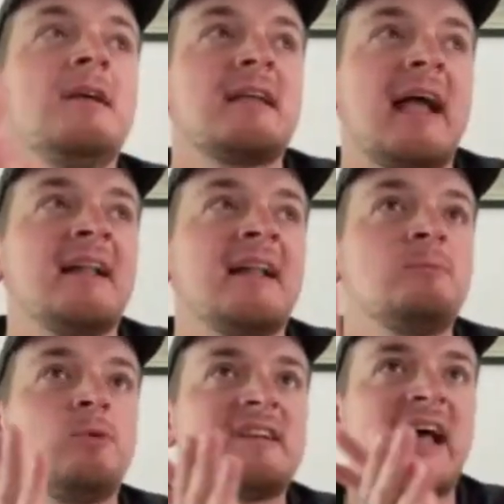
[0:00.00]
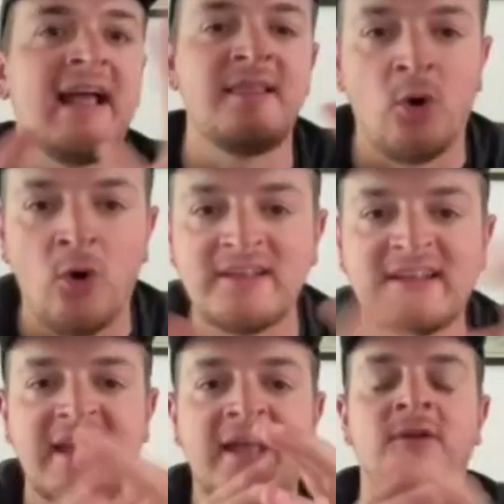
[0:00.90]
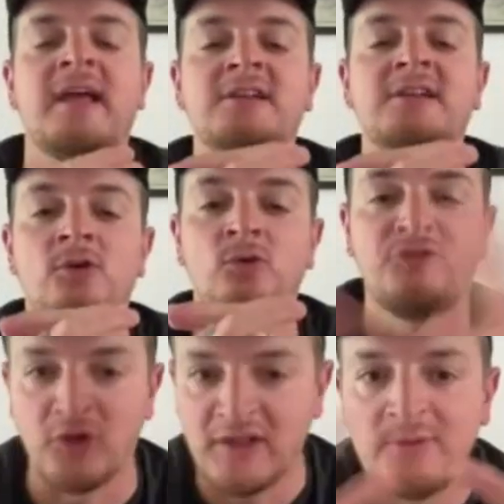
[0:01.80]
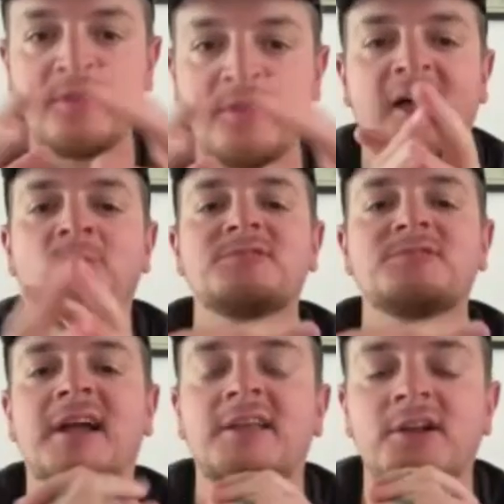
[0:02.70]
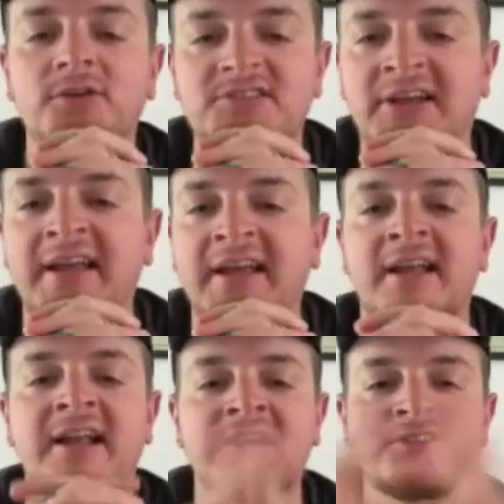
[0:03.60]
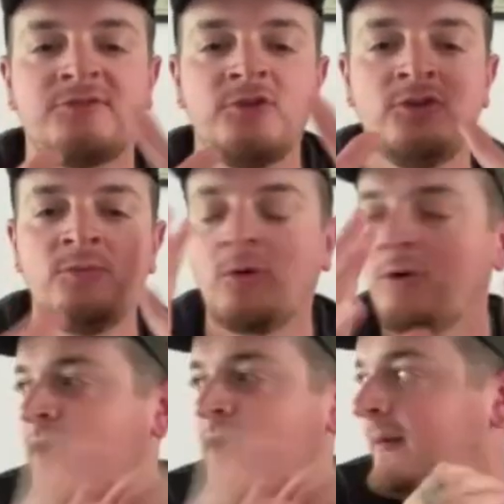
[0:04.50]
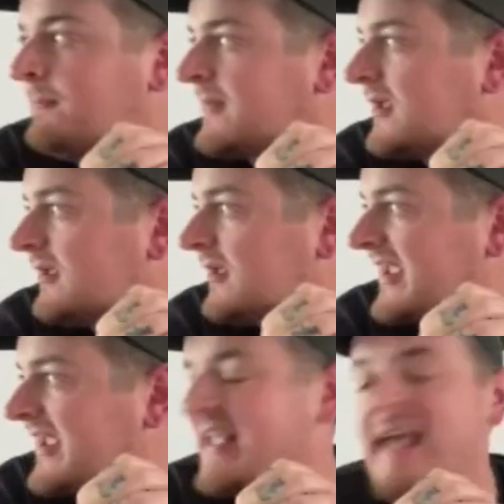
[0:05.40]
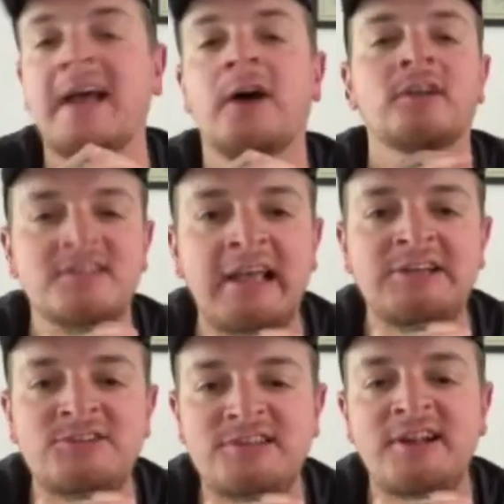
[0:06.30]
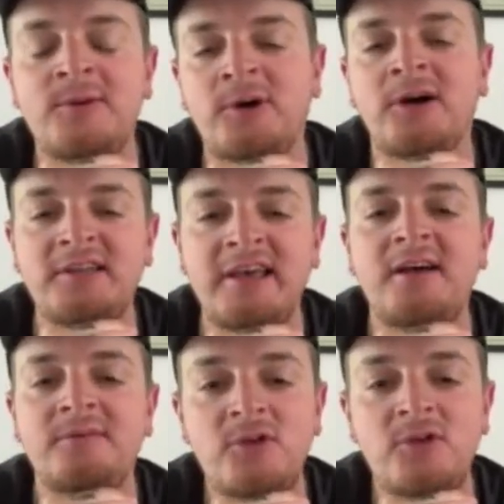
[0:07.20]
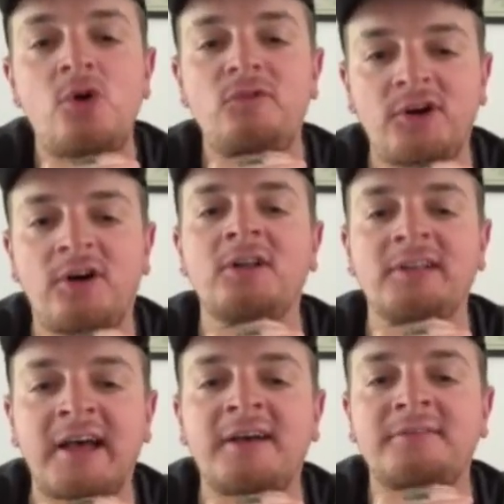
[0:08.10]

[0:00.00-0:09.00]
kind of would tie them all in together, and then you know fully what the album's like, you know, because I think it has a few more kind of chaotic sections in it. But yeah, overall, yeah.